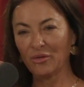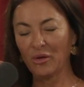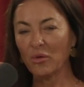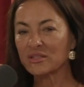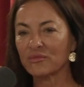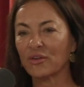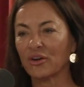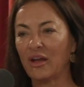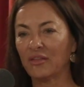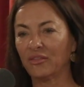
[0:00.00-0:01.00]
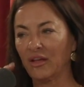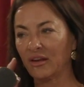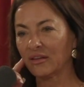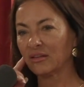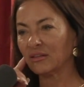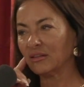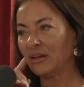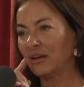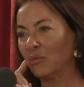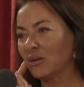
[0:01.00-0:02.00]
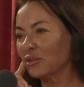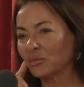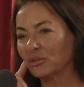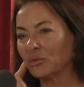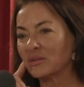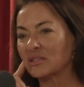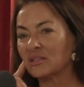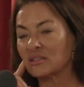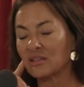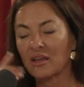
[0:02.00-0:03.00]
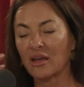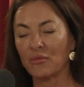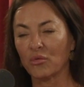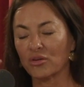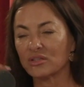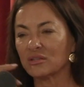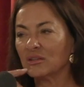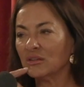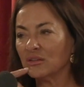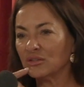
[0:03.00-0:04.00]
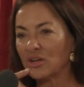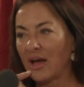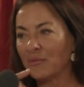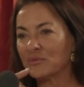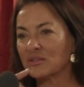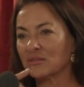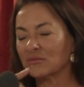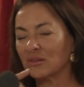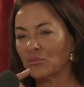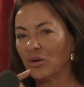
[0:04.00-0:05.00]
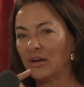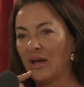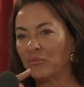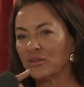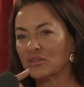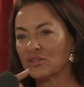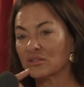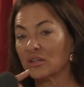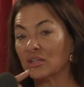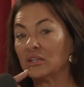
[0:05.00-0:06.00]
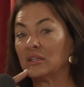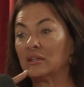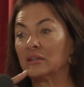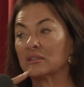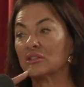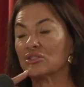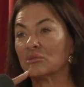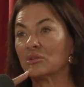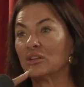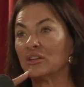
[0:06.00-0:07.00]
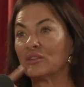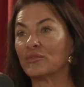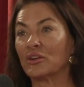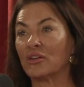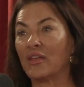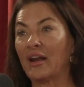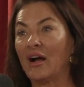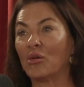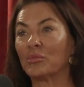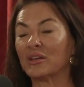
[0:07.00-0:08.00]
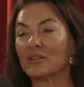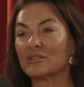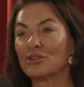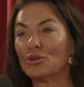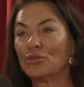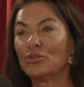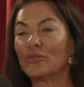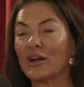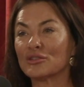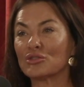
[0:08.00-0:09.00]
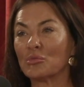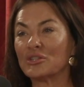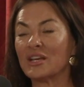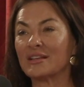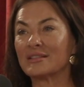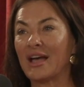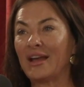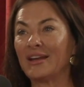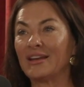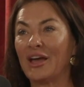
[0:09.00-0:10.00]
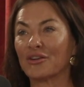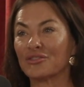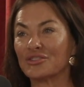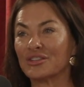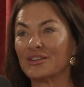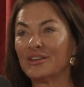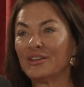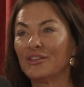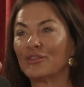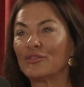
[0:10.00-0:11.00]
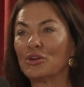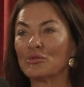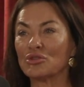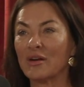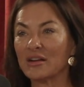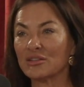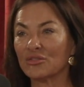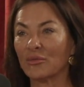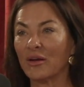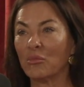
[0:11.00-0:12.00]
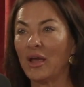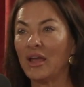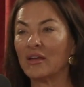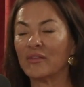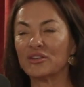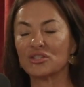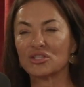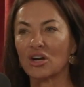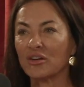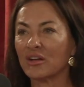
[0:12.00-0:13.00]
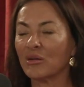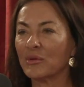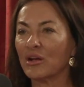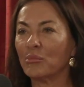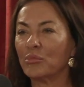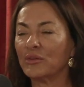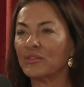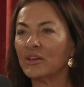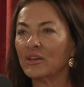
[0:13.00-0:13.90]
I wasn't very athletic and really wasn't into anything. I worked jobs and whatnot, but she's like, you need to get to the gym and you need to figure that out because you've got so much anxiety and energy that if you don't direct it in the right way, and they just started coming up with